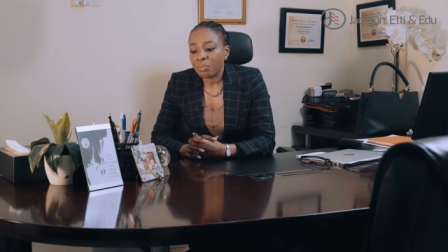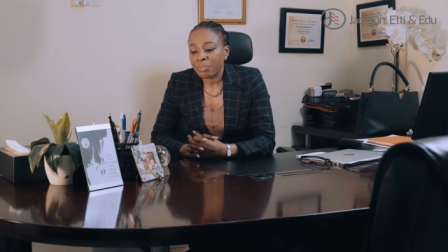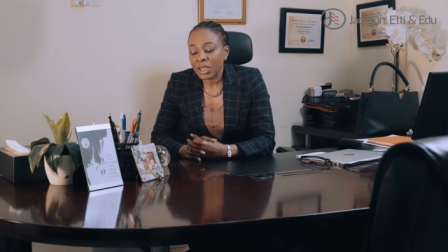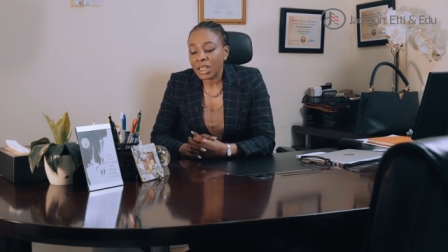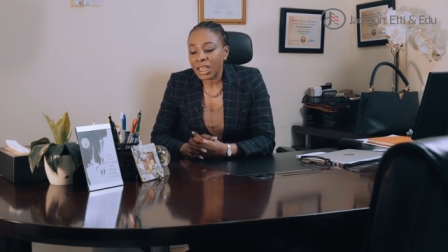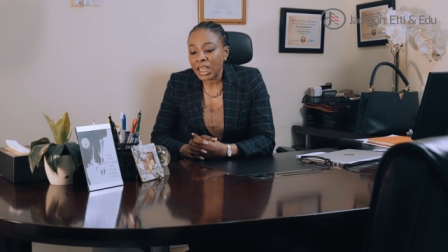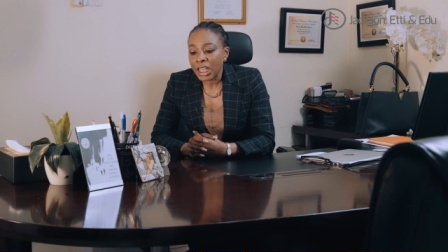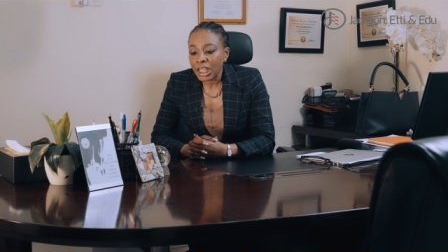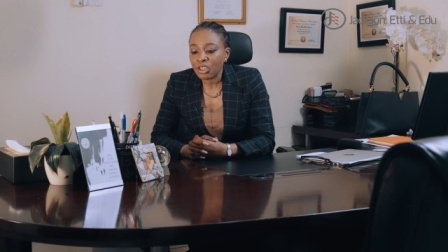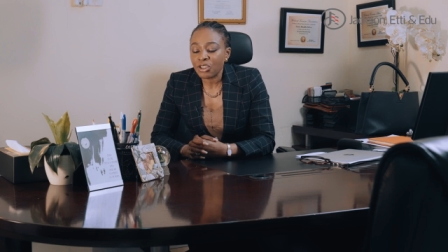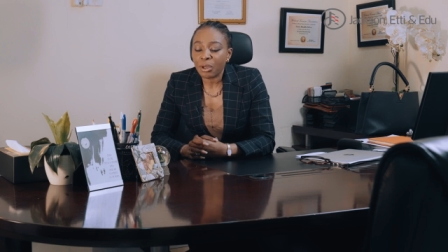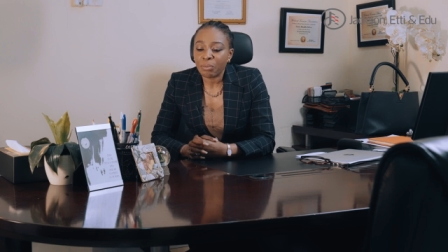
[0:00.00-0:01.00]
being a
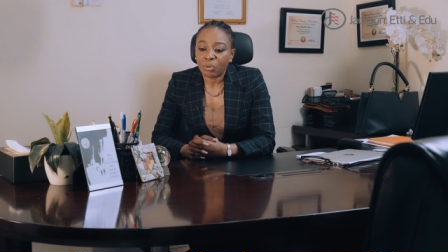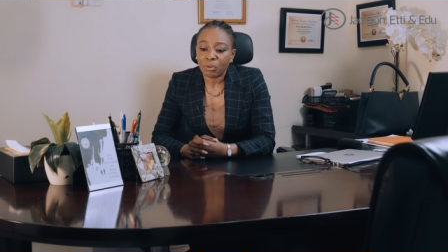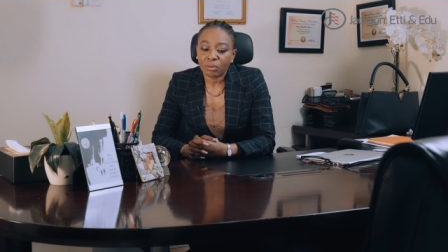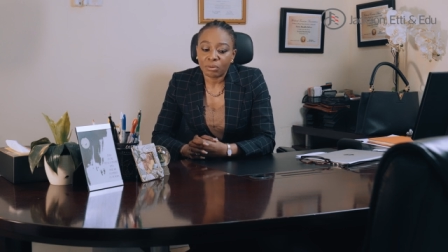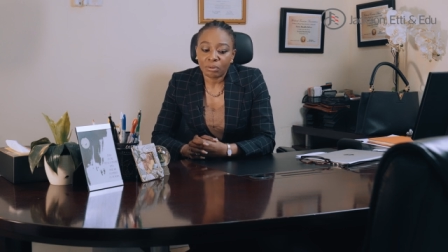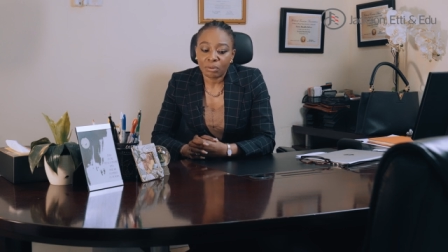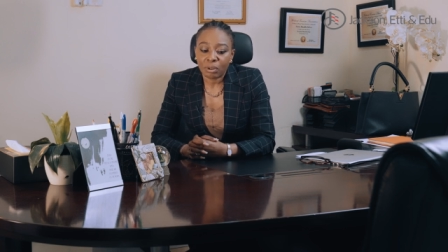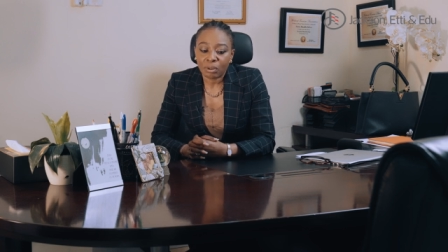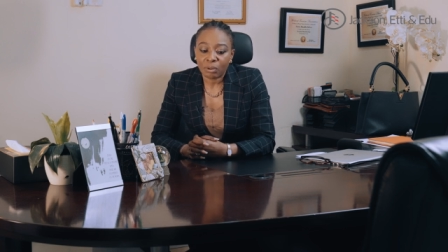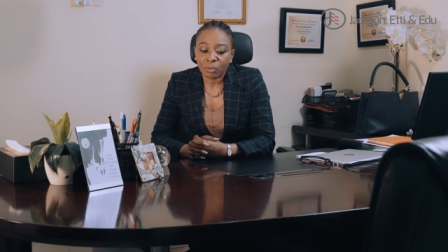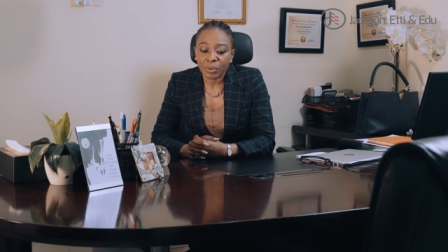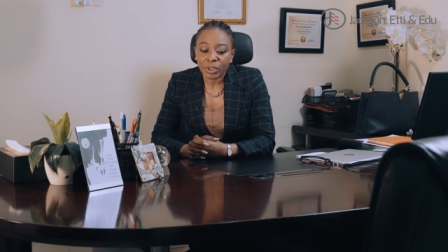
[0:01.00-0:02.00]
HMO,
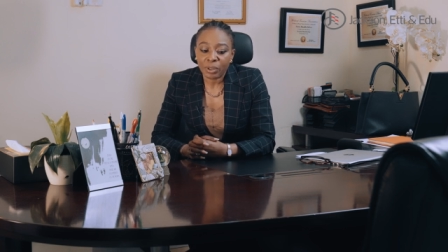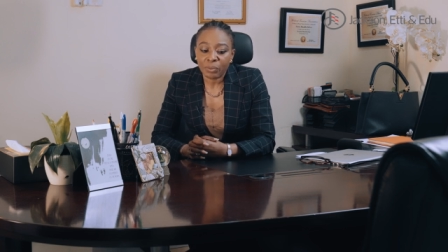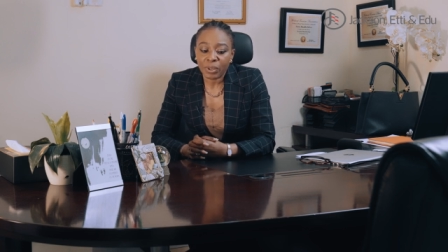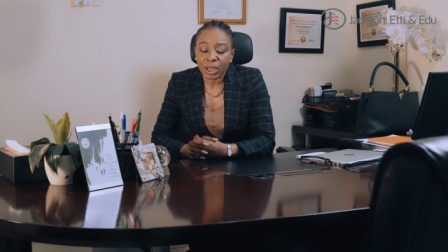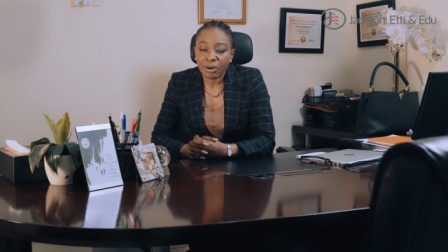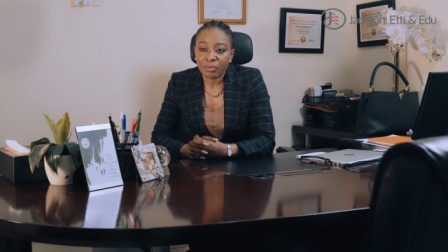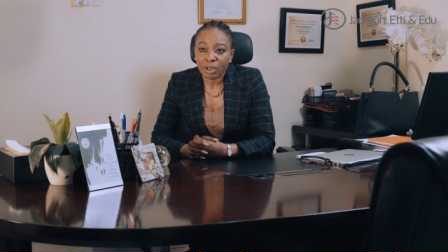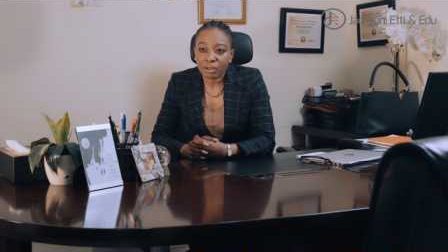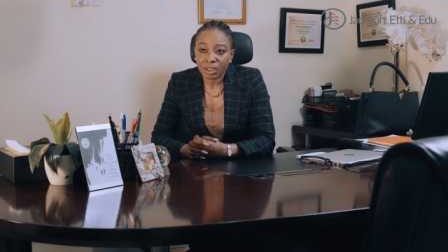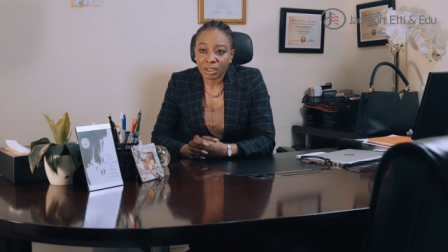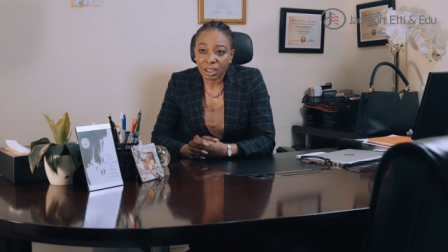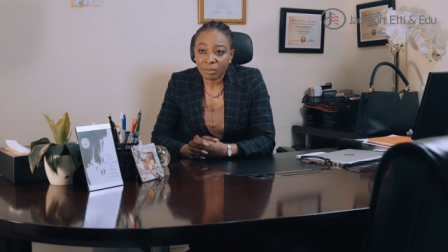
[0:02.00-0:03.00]
we are
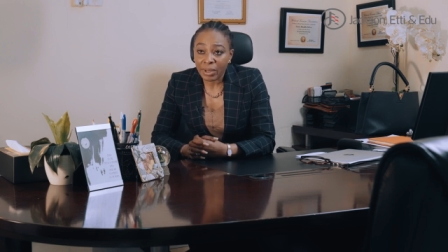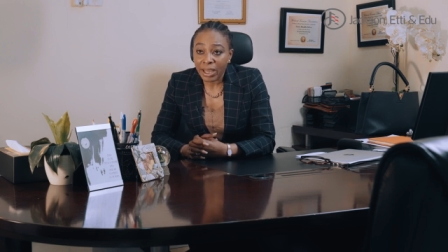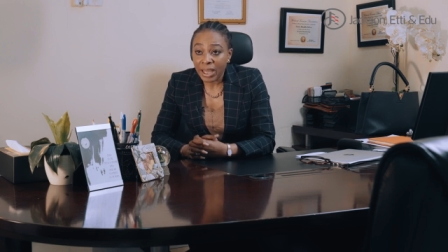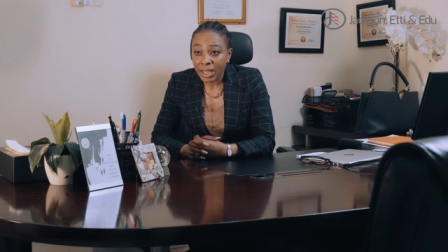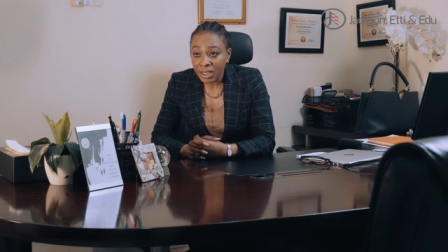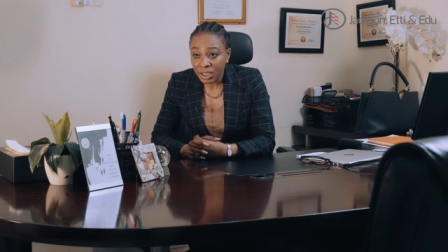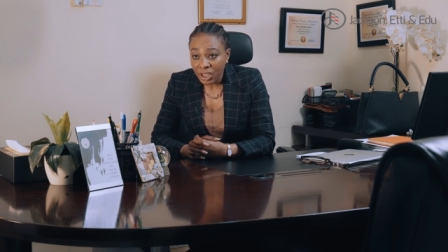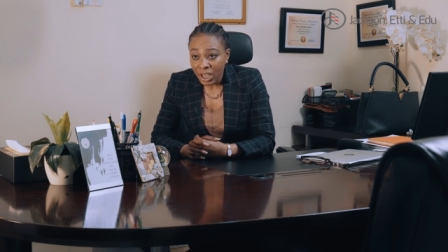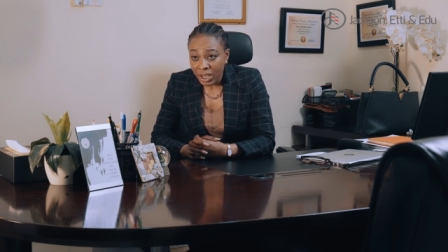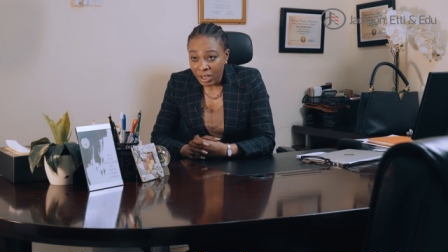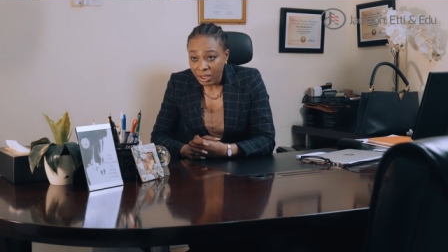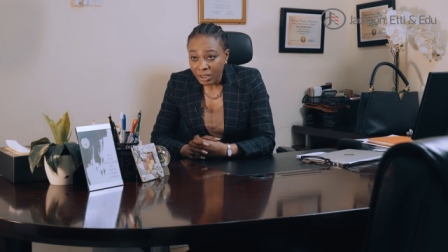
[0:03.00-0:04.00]
regulated by
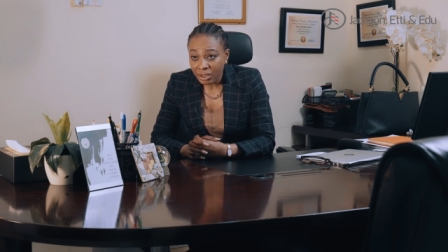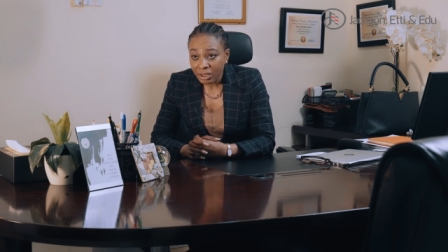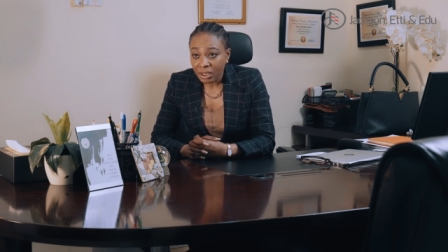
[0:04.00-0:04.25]
NHIA,